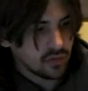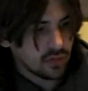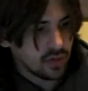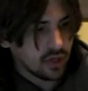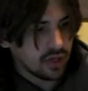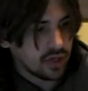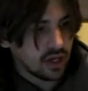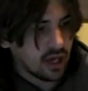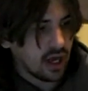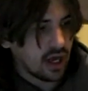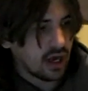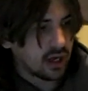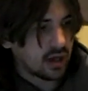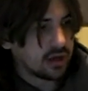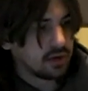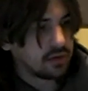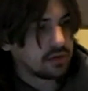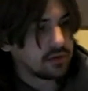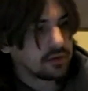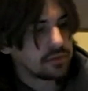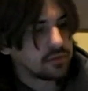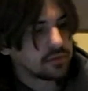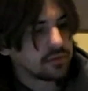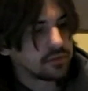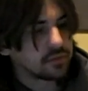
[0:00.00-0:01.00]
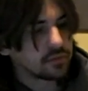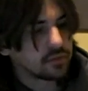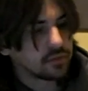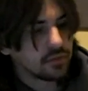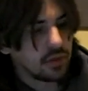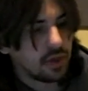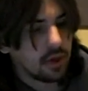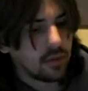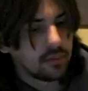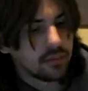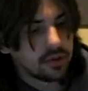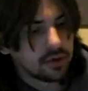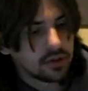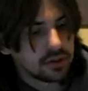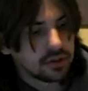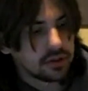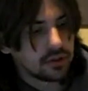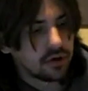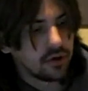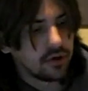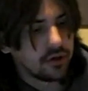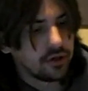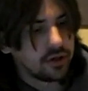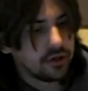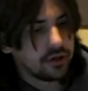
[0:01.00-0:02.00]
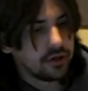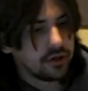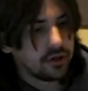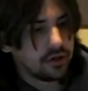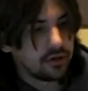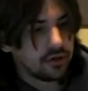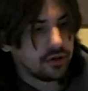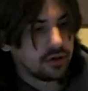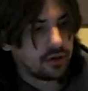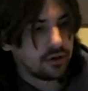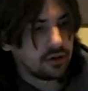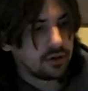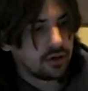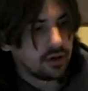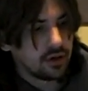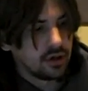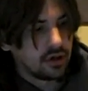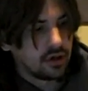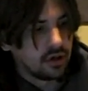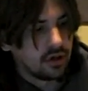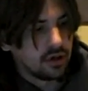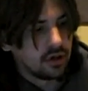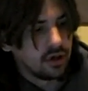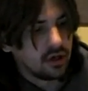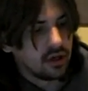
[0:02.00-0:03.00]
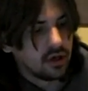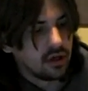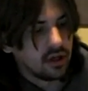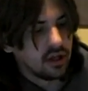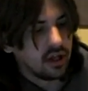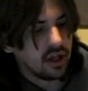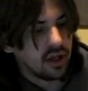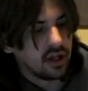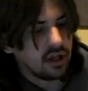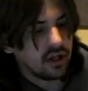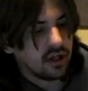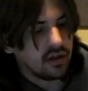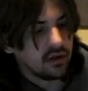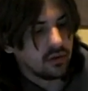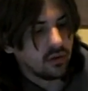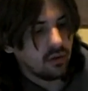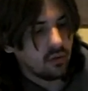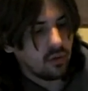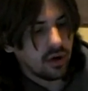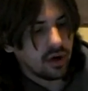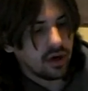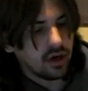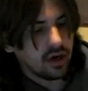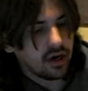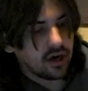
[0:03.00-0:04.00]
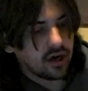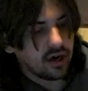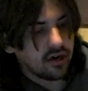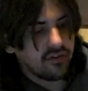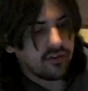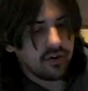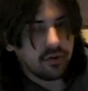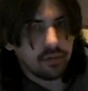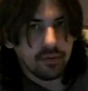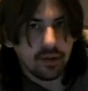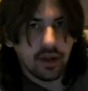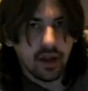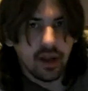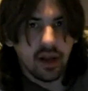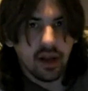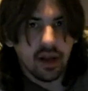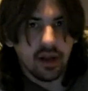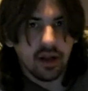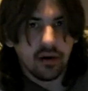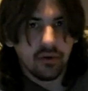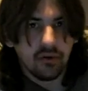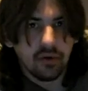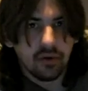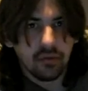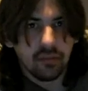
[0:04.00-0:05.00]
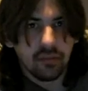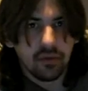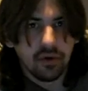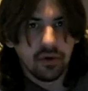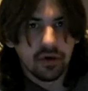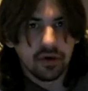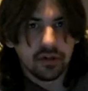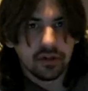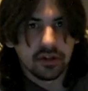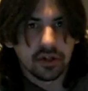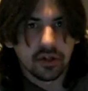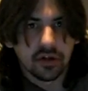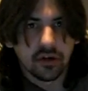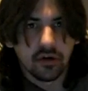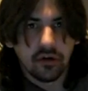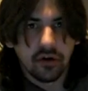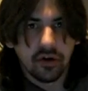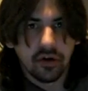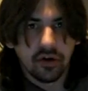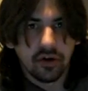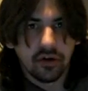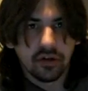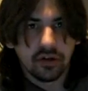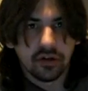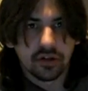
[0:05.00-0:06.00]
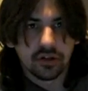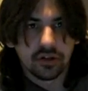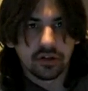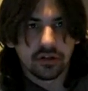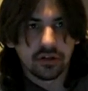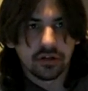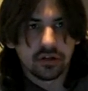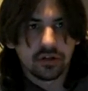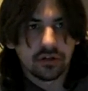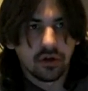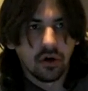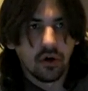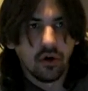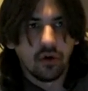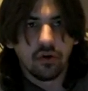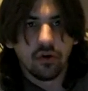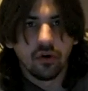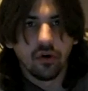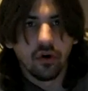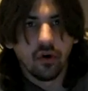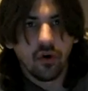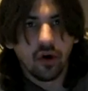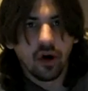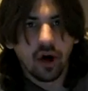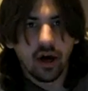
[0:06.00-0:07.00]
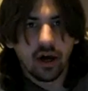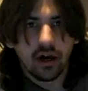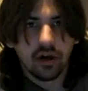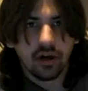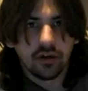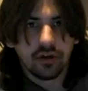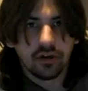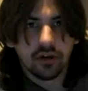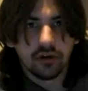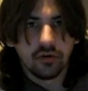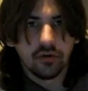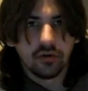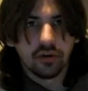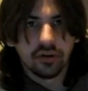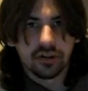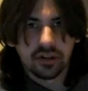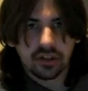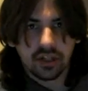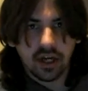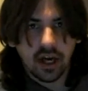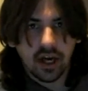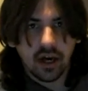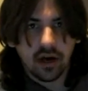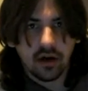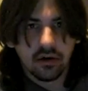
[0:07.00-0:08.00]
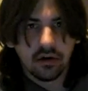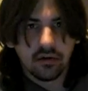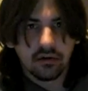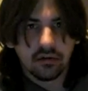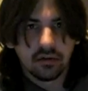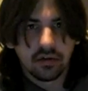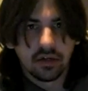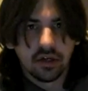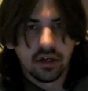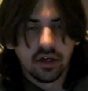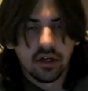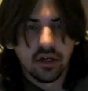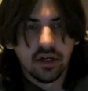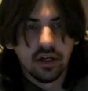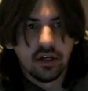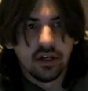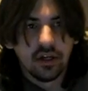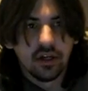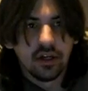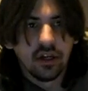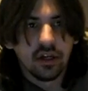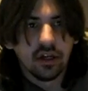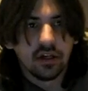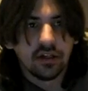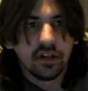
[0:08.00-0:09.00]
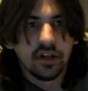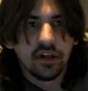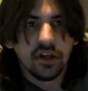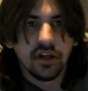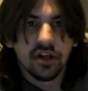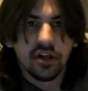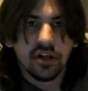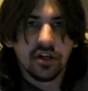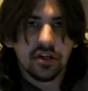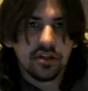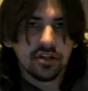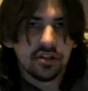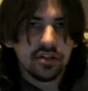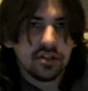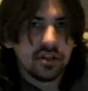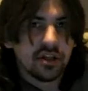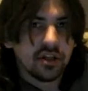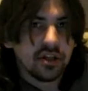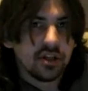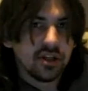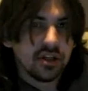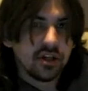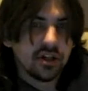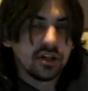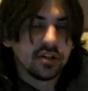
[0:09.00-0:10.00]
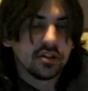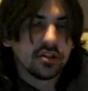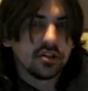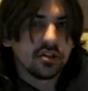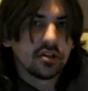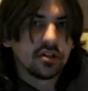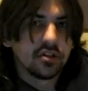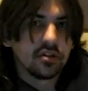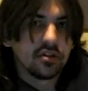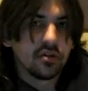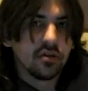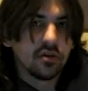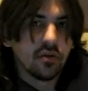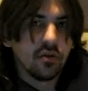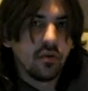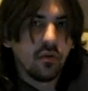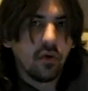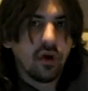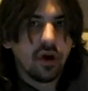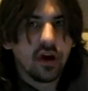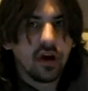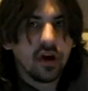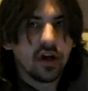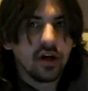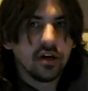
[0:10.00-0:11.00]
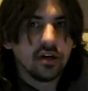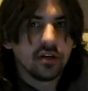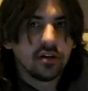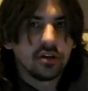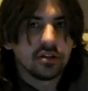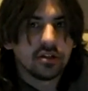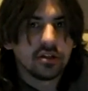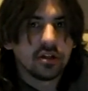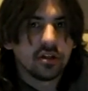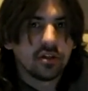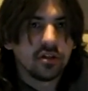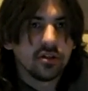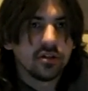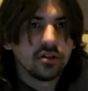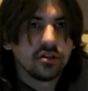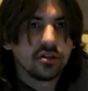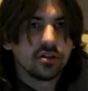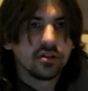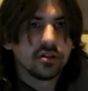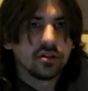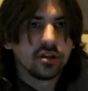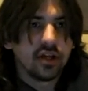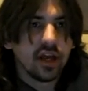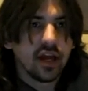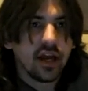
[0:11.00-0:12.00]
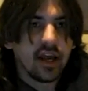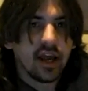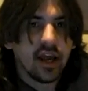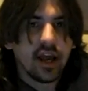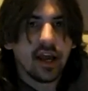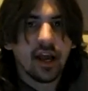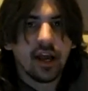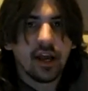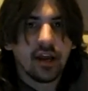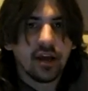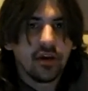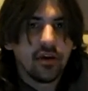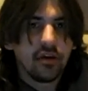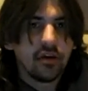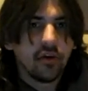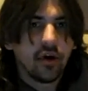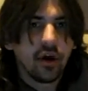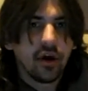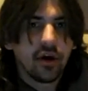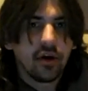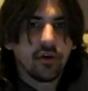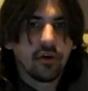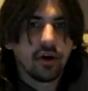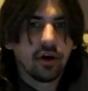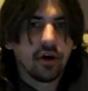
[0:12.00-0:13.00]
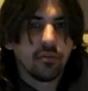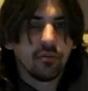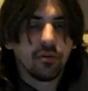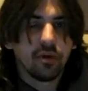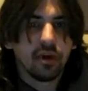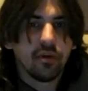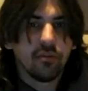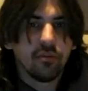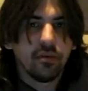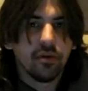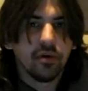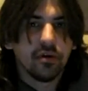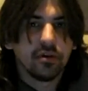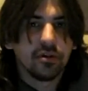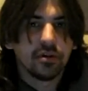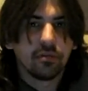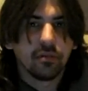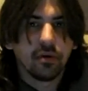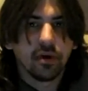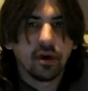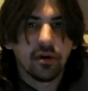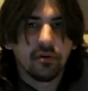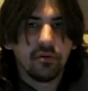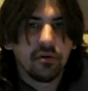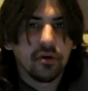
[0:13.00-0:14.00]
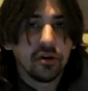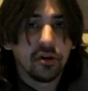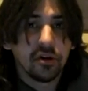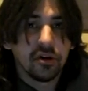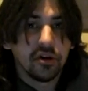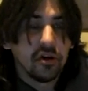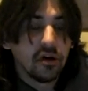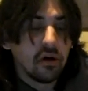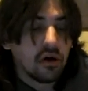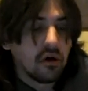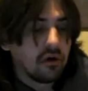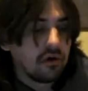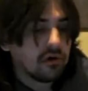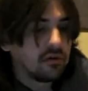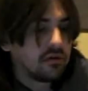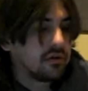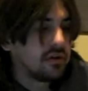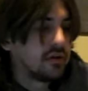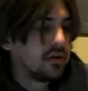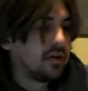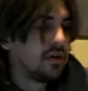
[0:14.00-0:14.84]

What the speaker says: And now I'm going to show you where, if you're playing with music or you just don't know how to do a sound, the easiest way to just to say, hey, you know, I know how to play music but I really don't,